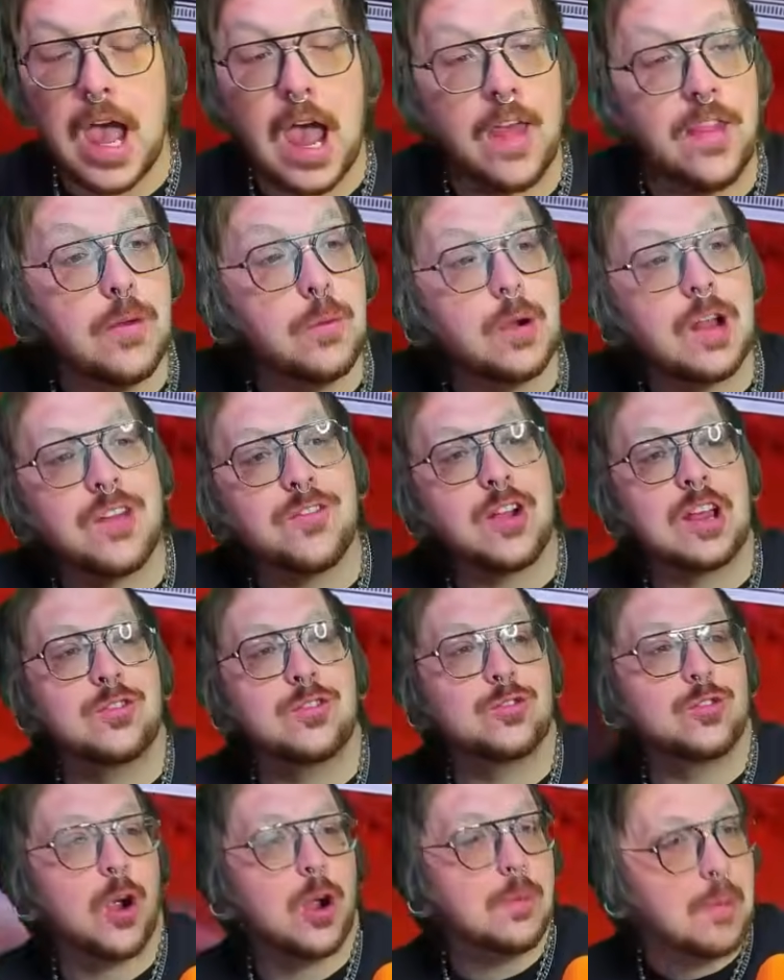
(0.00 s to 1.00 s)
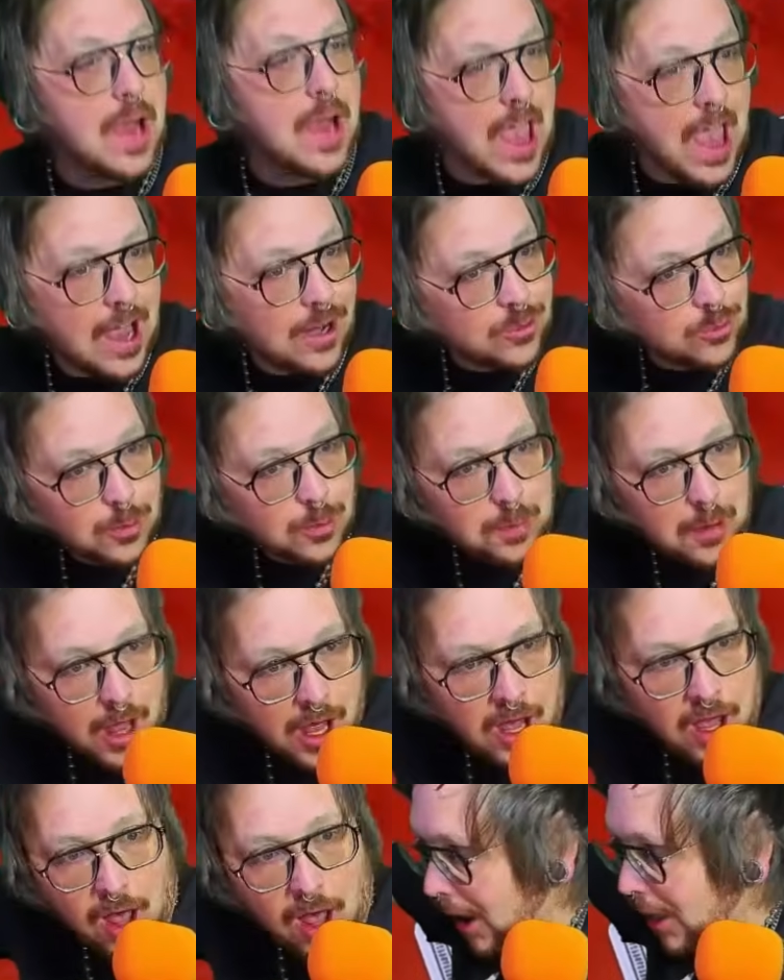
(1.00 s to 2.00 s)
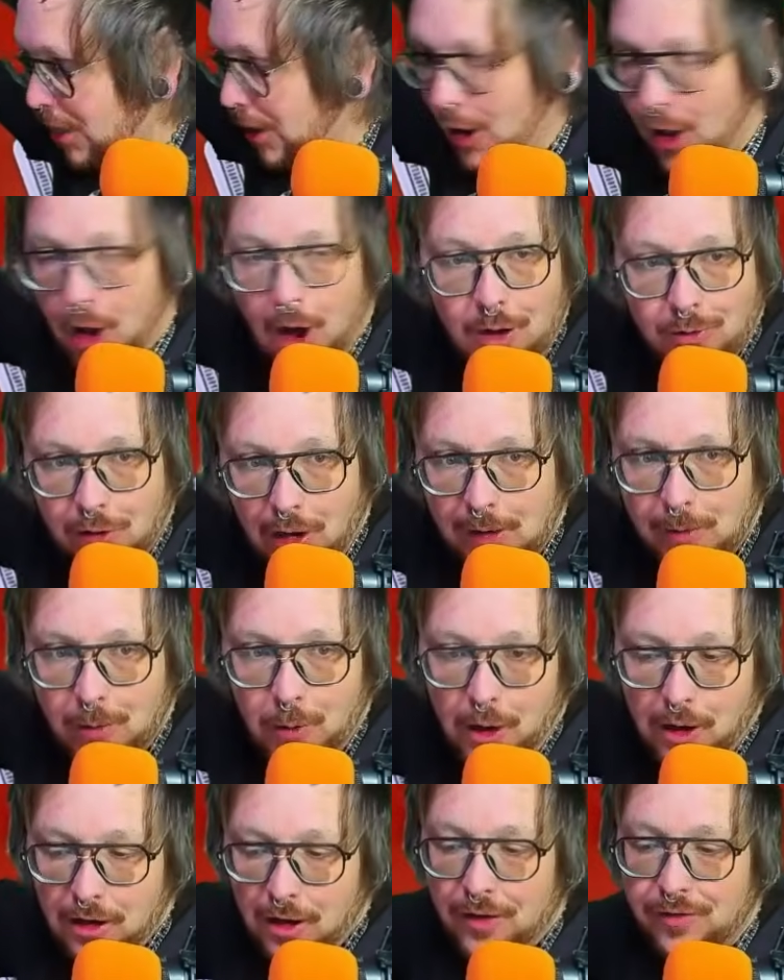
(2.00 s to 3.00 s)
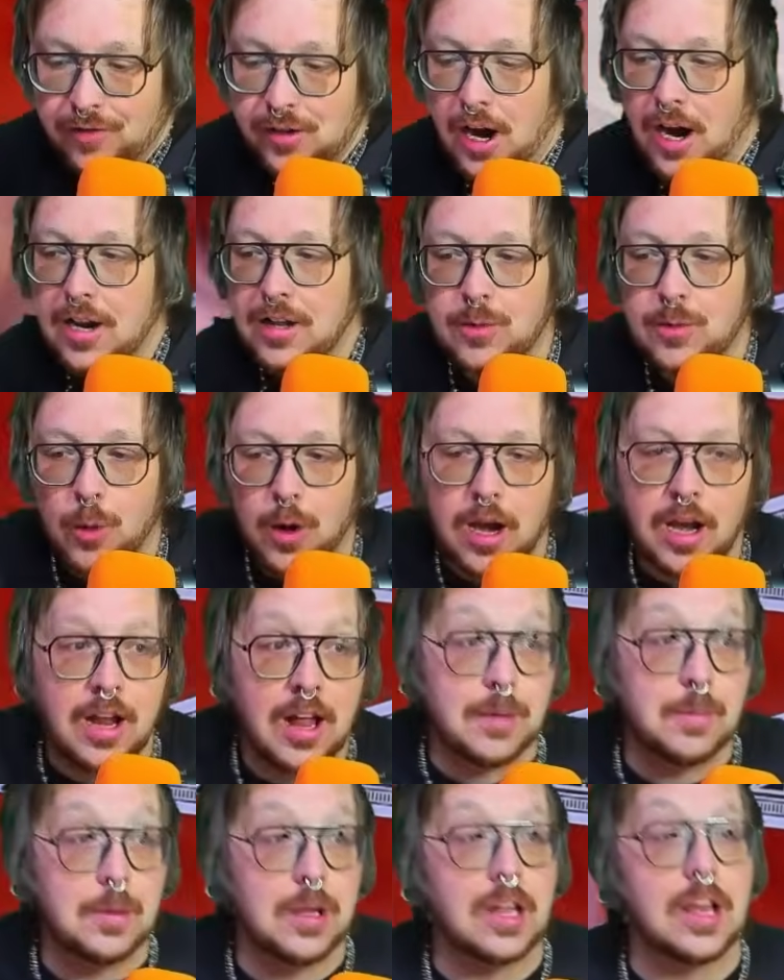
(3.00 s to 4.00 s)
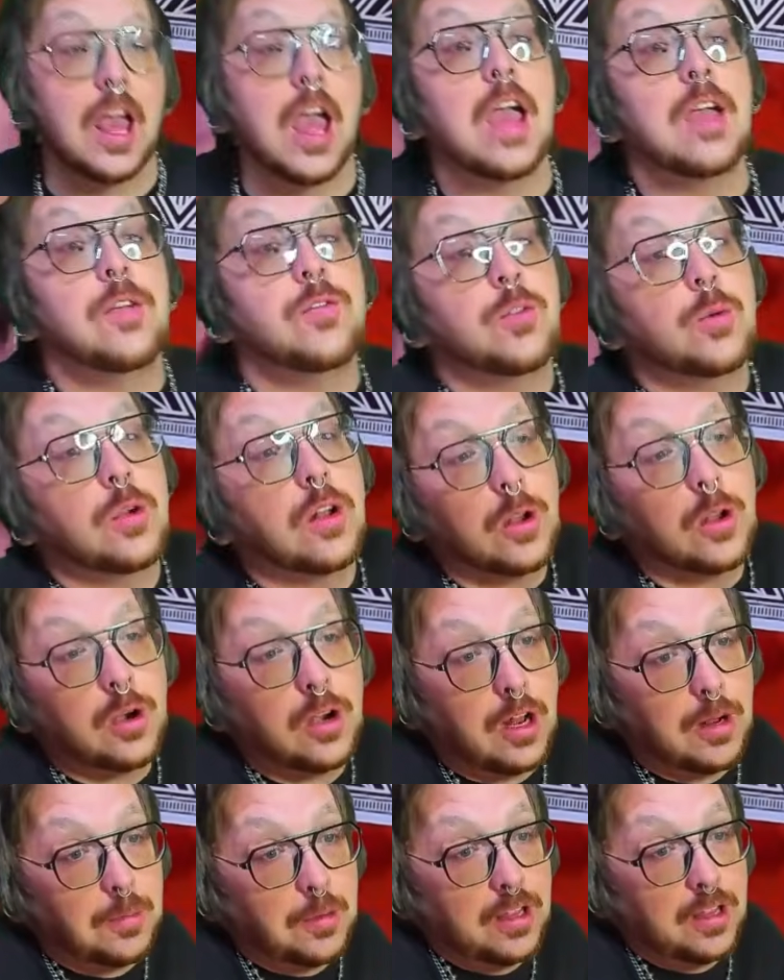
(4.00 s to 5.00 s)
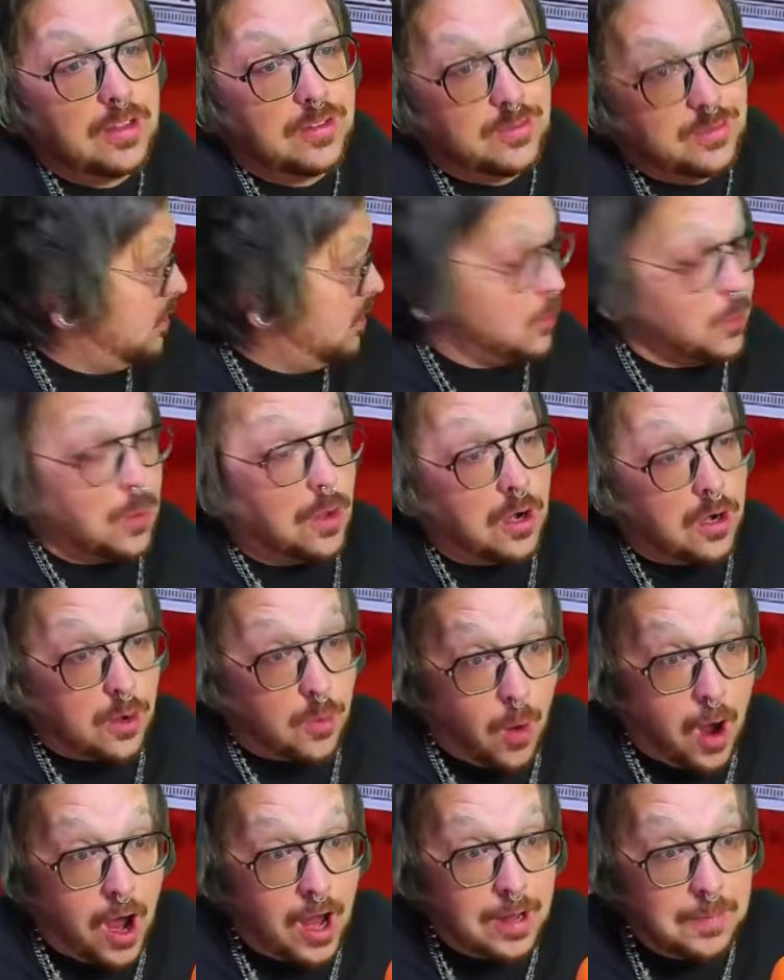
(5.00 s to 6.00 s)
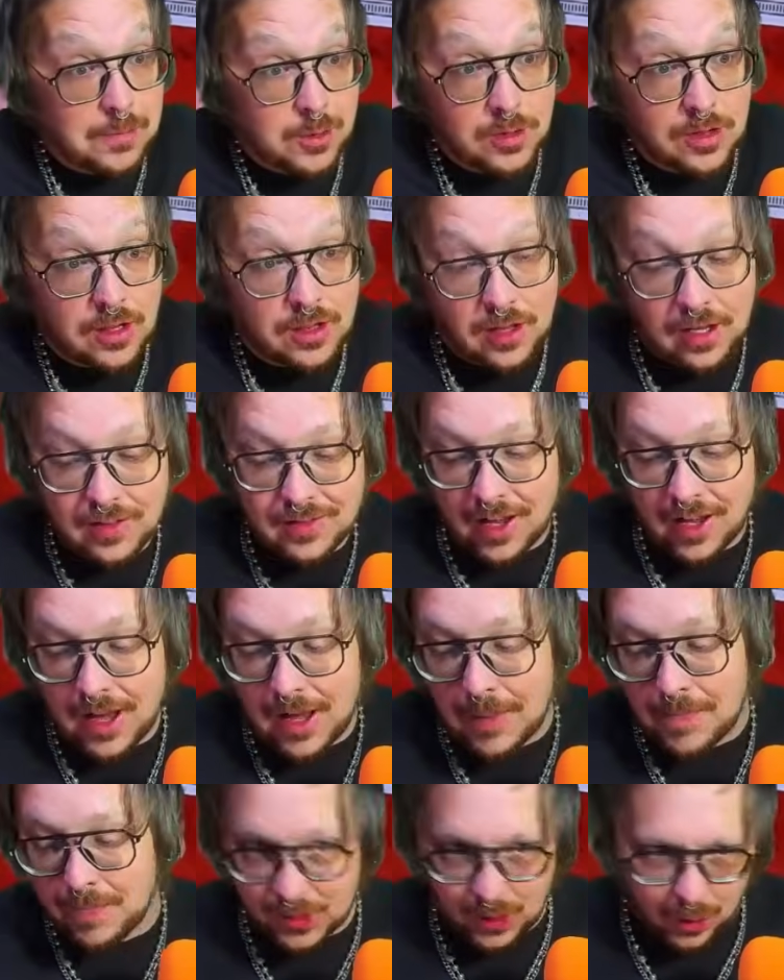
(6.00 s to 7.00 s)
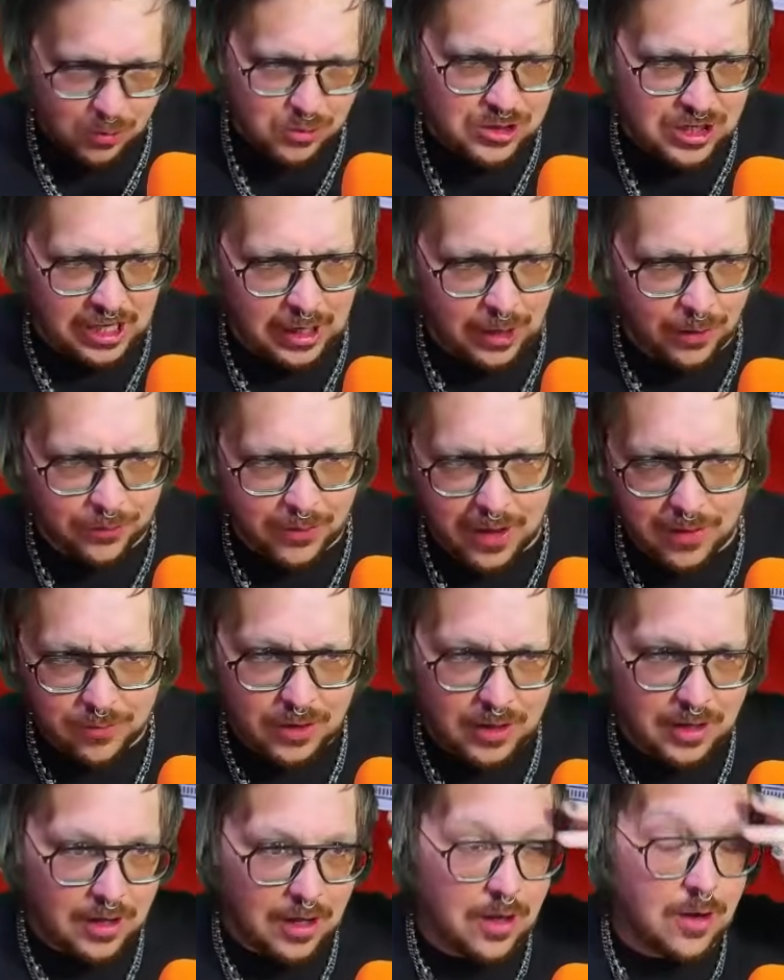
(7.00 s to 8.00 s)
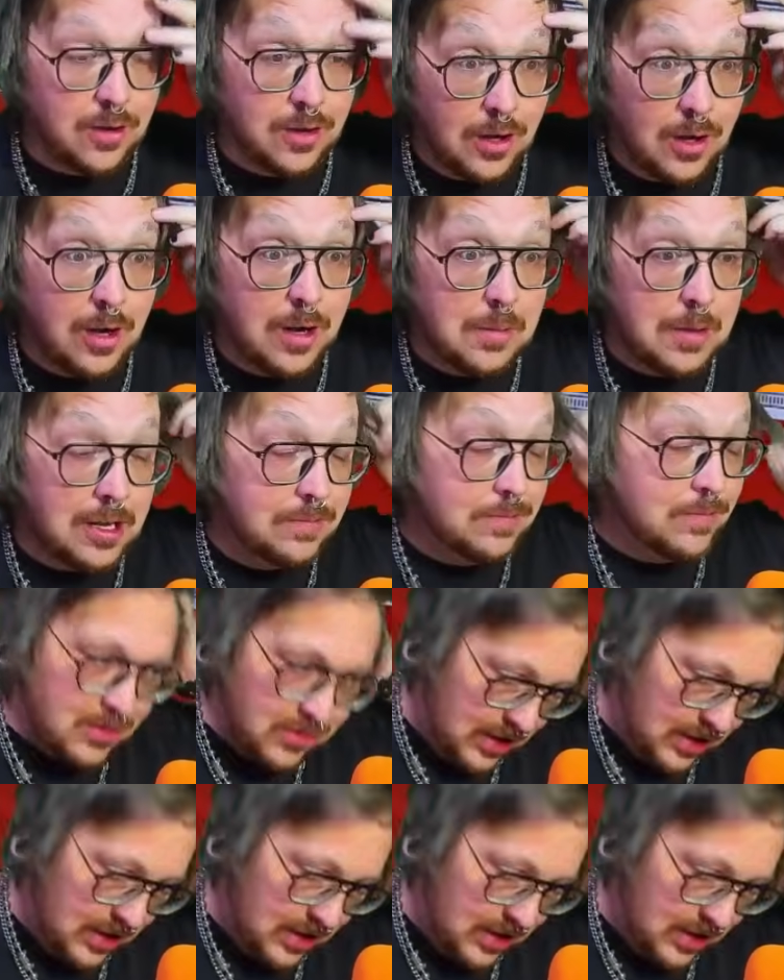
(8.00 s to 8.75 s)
And then whenever I start my actual play, the long running one of Caught in the Rain, I can be like, hey, if you want to learn how to play this, you want to know why I'm doing the things I am, go check out that video. You know what I mean?